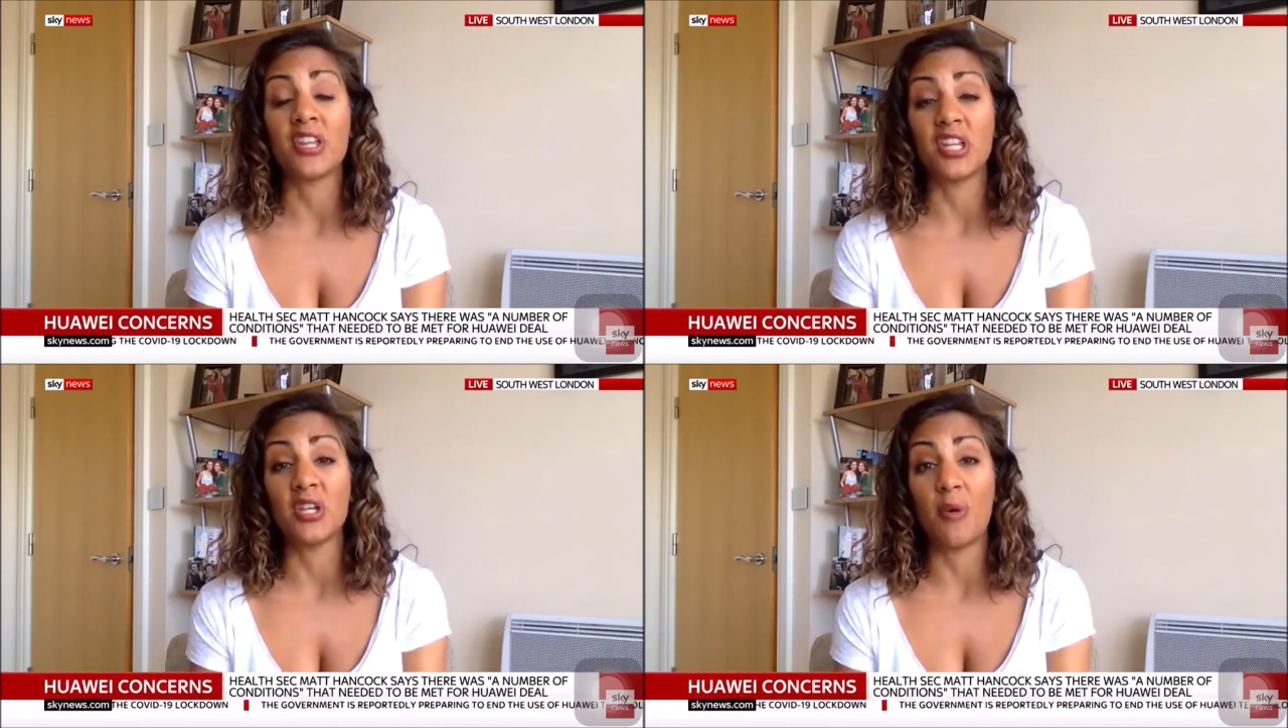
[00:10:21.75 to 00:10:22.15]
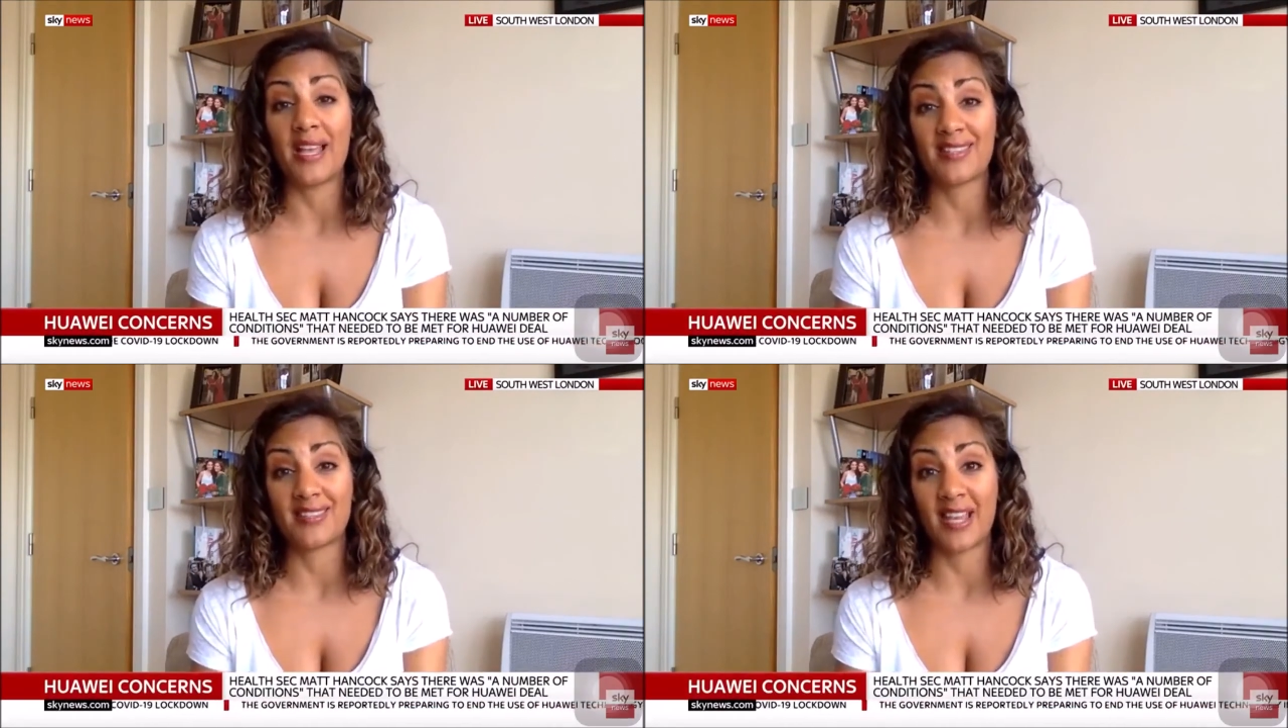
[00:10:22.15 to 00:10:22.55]
that
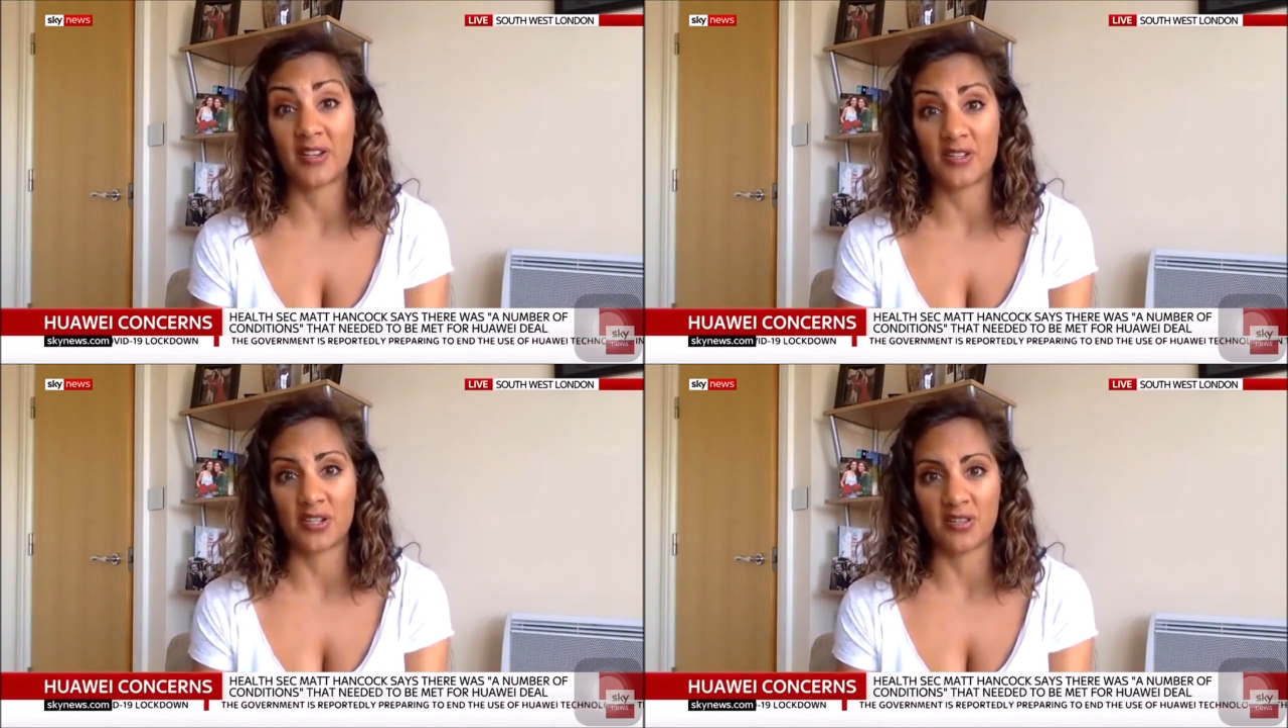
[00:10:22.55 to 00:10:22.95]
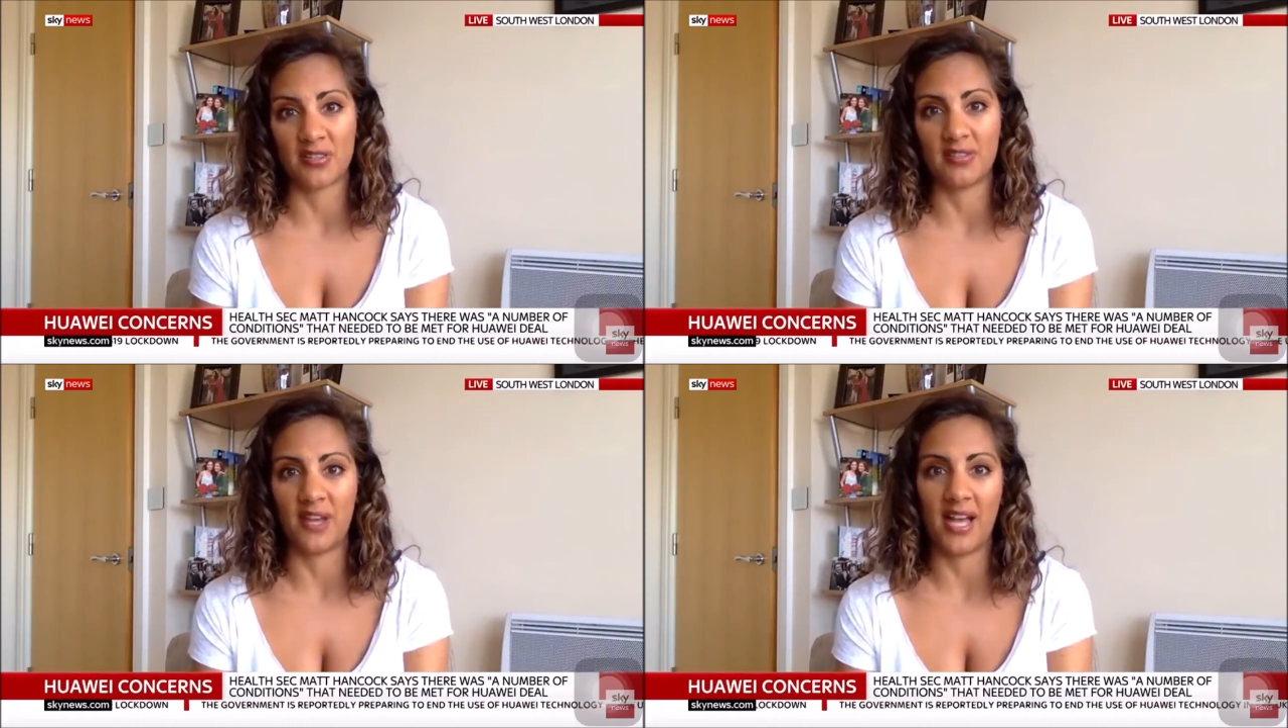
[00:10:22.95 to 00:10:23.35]
US sanctions
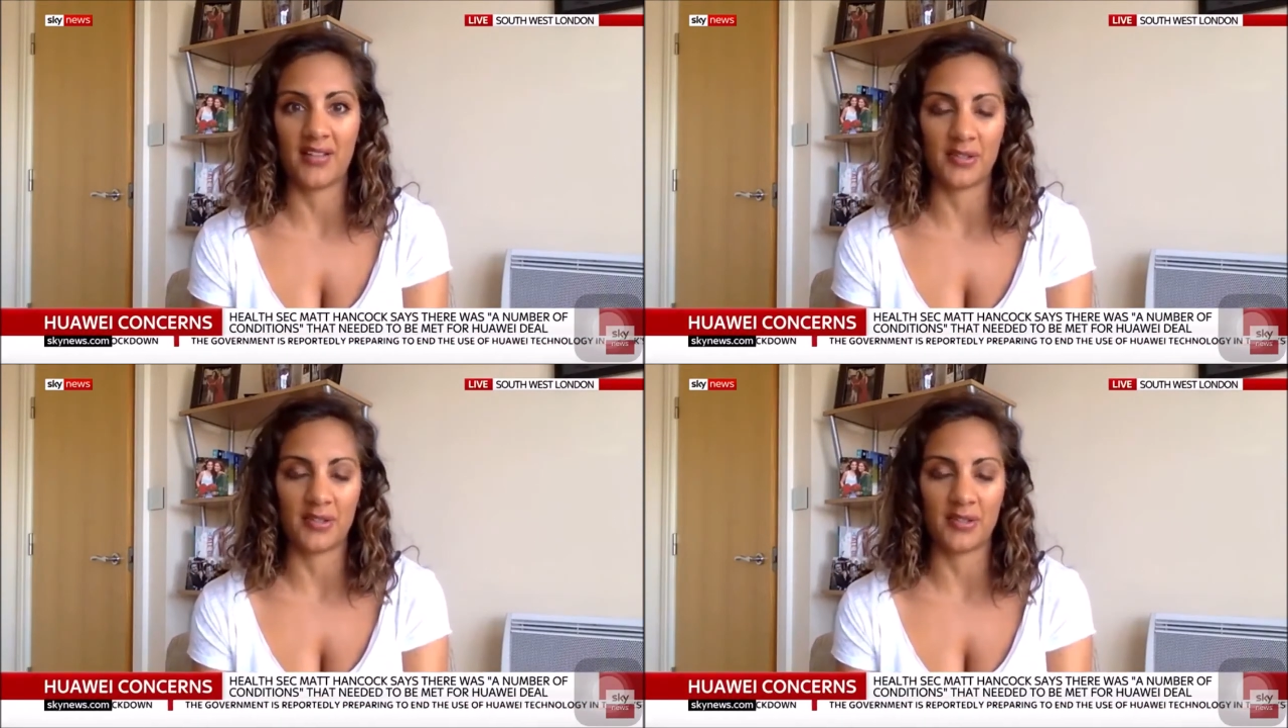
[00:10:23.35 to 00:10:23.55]
have had